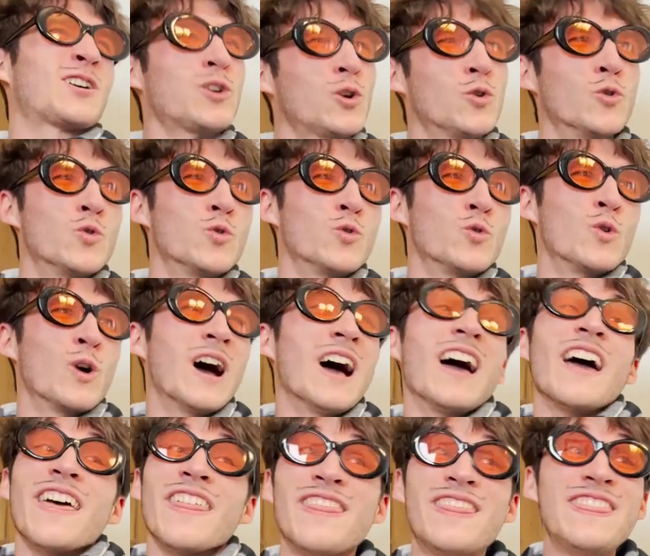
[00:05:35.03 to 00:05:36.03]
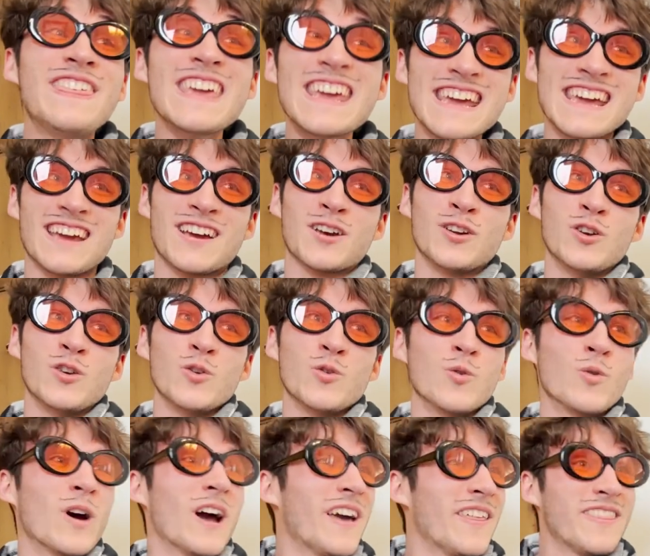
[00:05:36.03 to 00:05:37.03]
Kloo! The
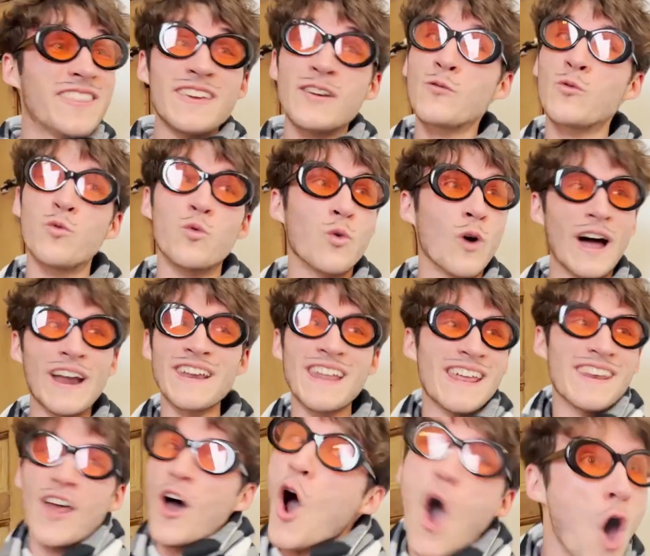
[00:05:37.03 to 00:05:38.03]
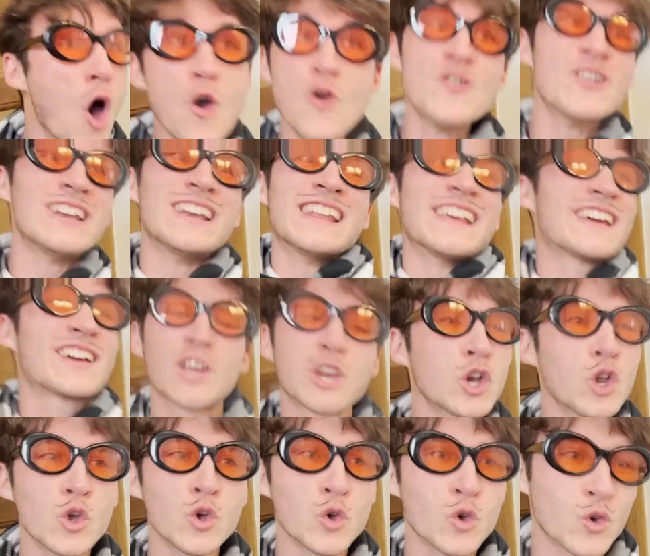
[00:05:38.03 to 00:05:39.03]
Kloo! The one and only
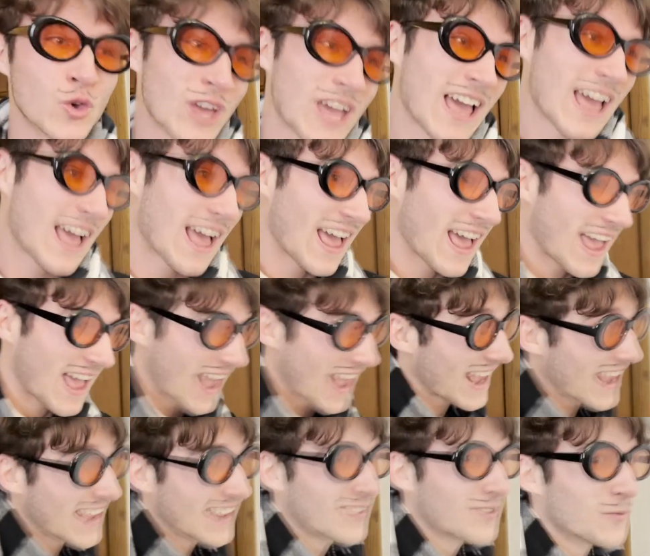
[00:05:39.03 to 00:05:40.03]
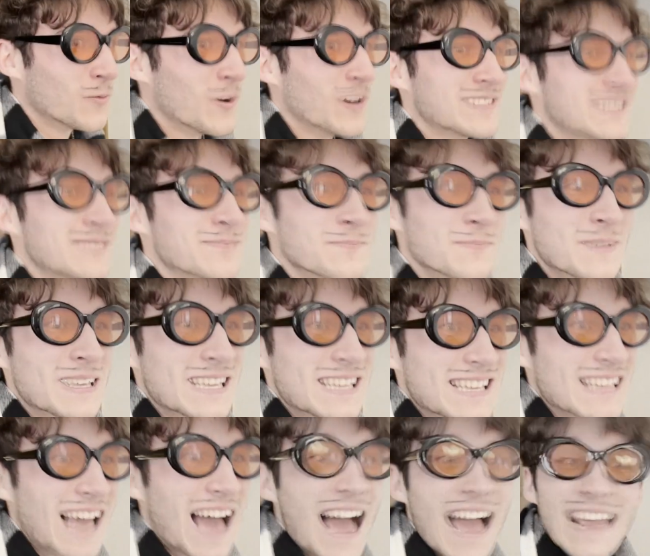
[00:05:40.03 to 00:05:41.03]
Kloo! It was
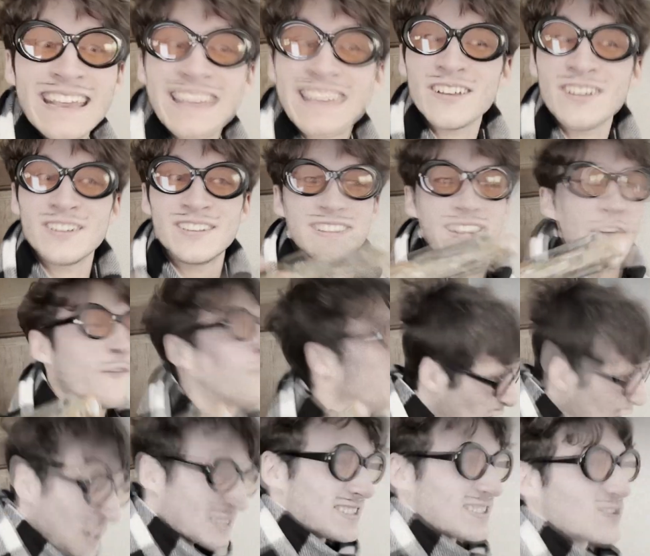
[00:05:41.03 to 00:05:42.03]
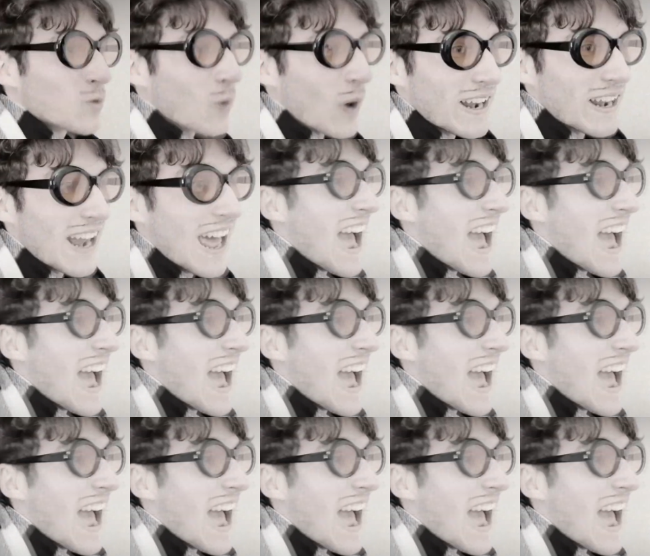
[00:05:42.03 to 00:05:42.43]
me. I killed the first one